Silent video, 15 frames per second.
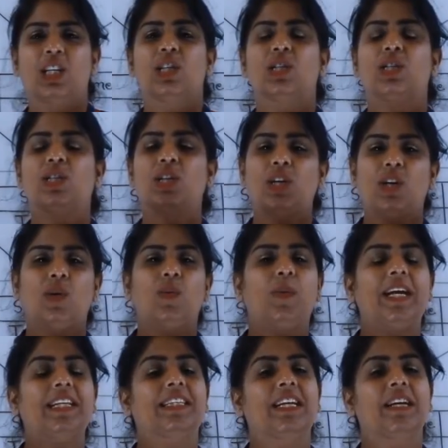So,
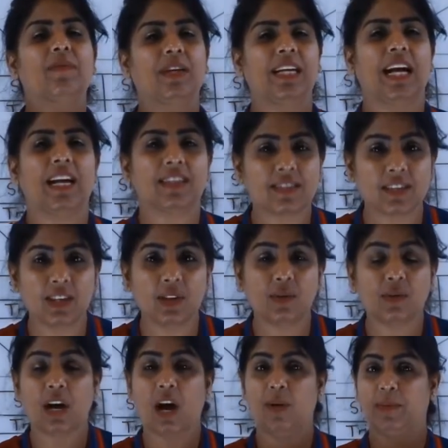when someone asks you
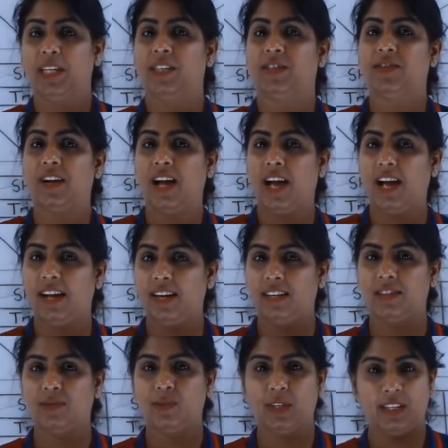how many triangles
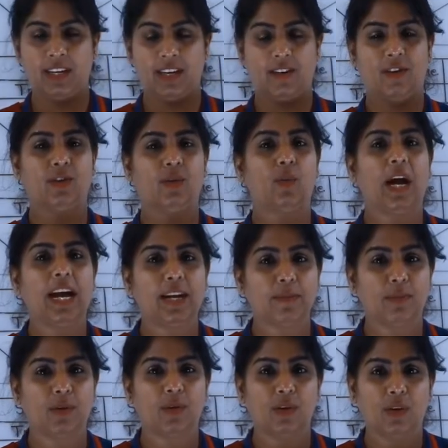were there on the
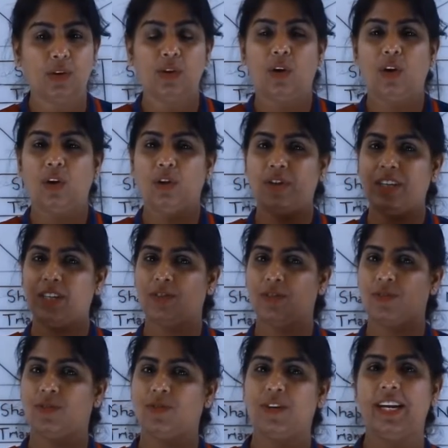whiteboard, all you need to
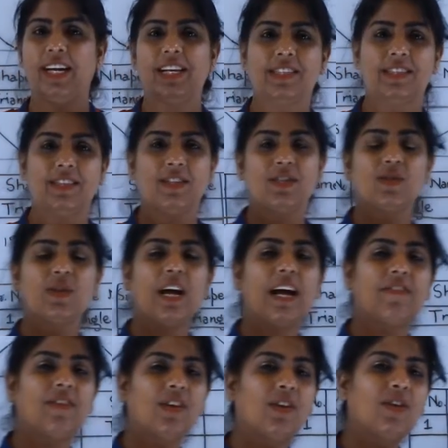do is just to have
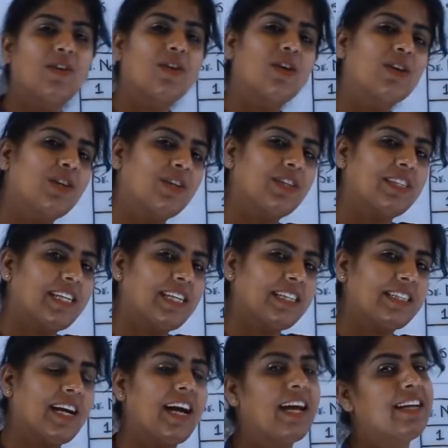a look on your data
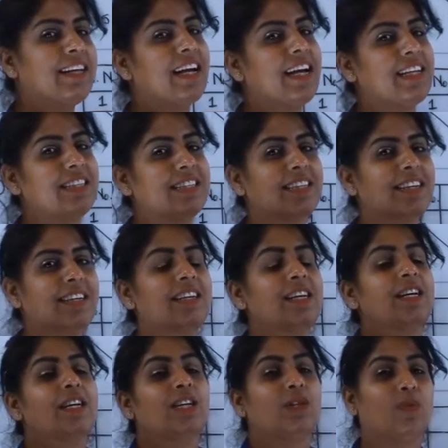and answer
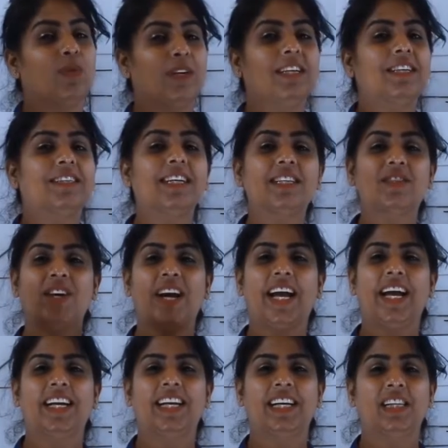26
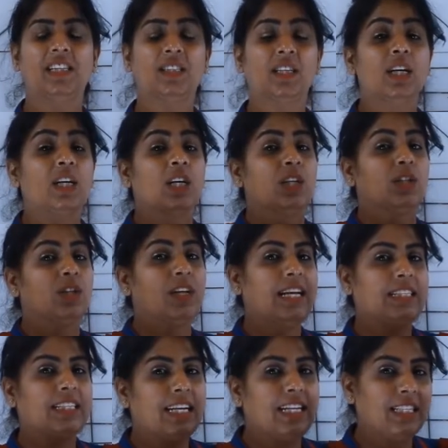triangles. So, let's
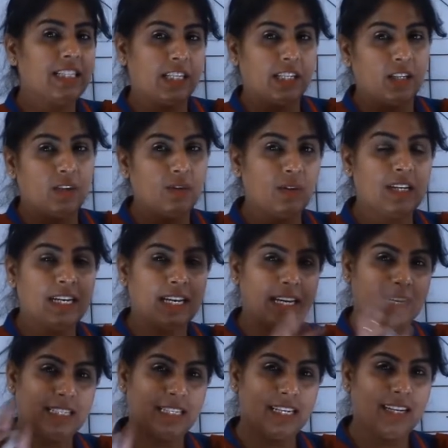continue
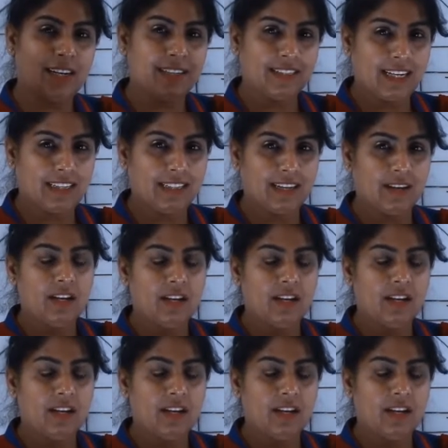collecting our data.